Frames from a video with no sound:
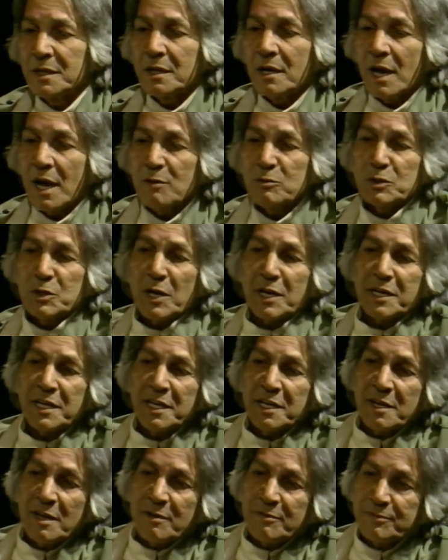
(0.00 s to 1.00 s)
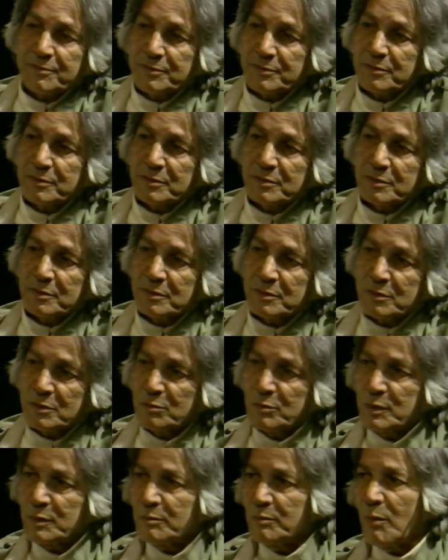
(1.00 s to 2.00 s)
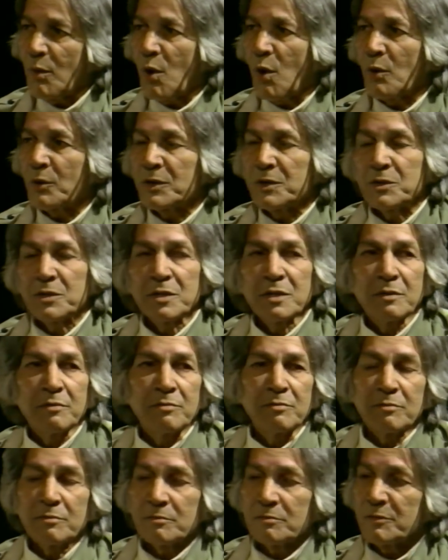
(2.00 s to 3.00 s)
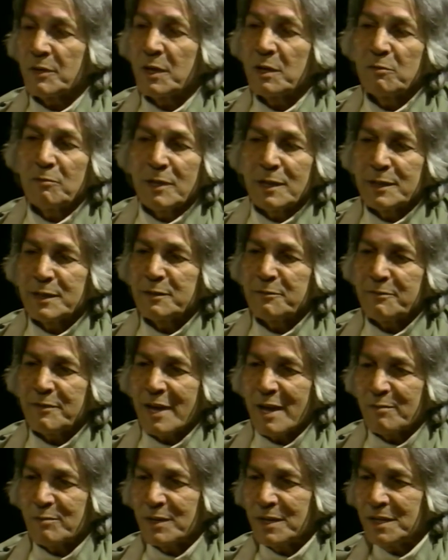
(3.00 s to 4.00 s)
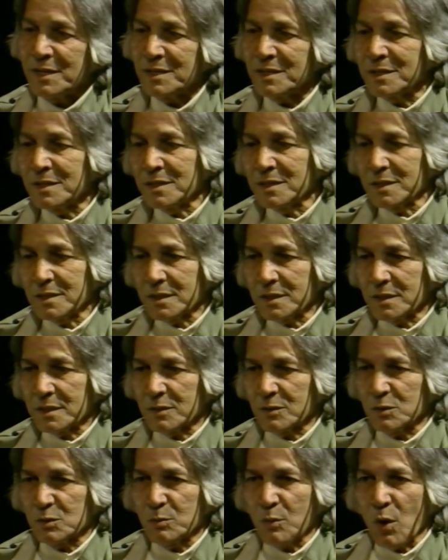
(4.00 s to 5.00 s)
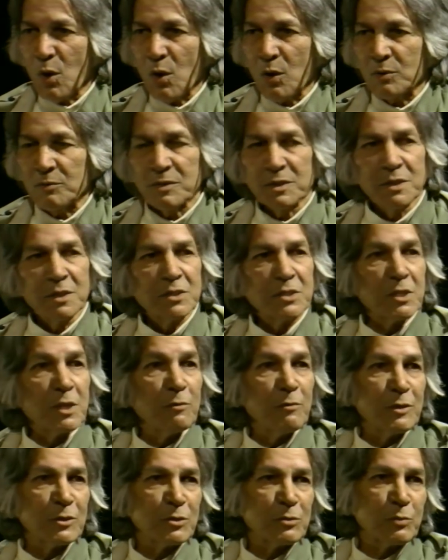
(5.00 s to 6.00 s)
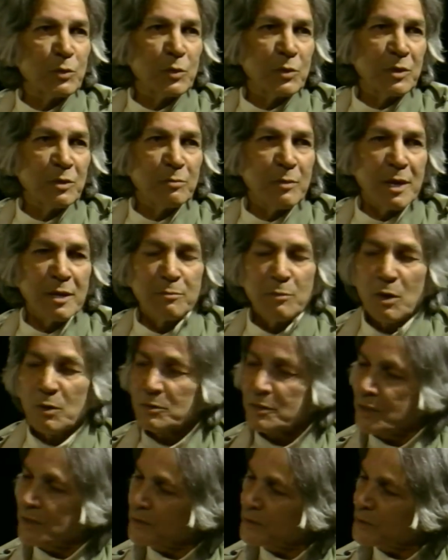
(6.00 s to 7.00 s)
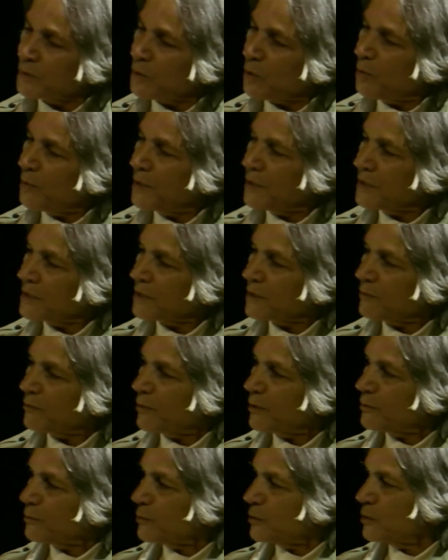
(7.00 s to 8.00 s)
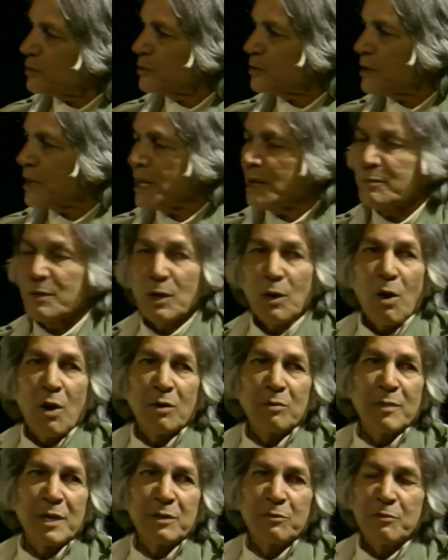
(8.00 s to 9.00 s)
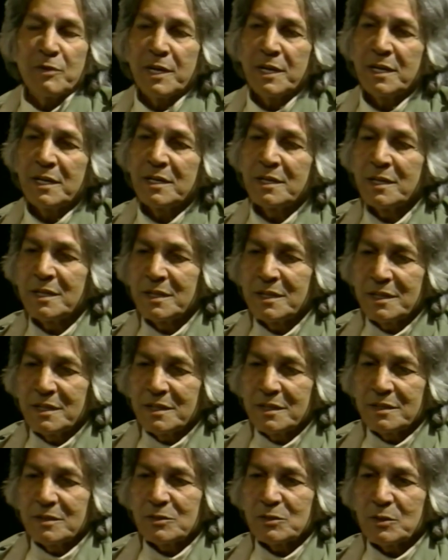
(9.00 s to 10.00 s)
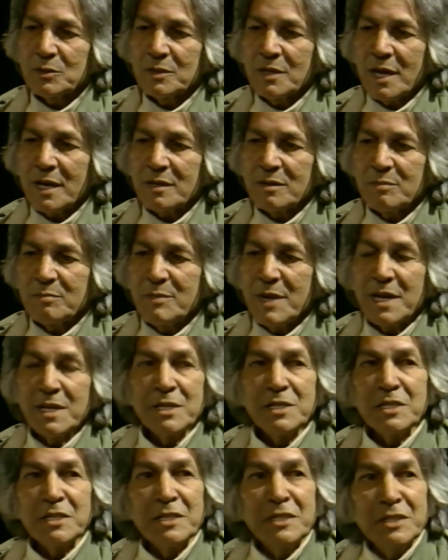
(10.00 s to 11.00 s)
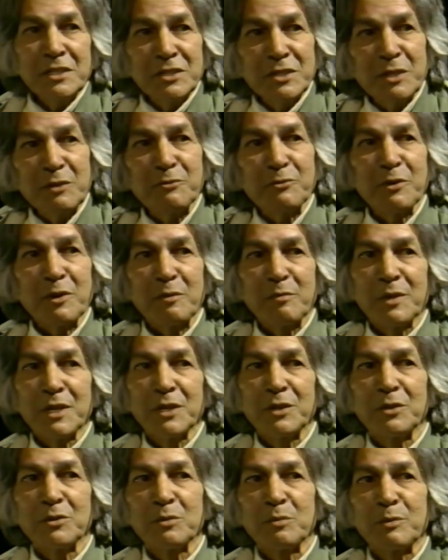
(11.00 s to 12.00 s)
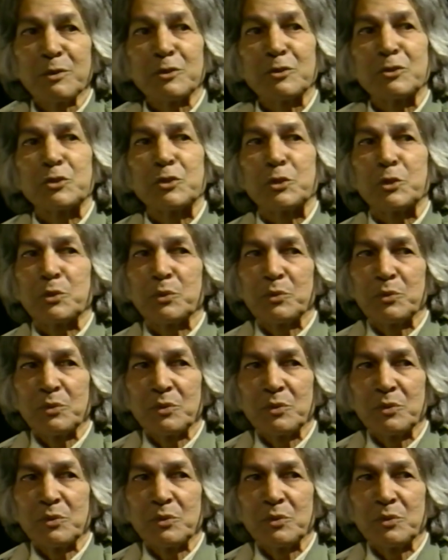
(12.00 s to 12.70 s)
I was lucky enough to be born into a very wealthy family. I was born with a silver spoon in my mouth, and so many silver spoons came along my way. So that made it easy for me to pursue.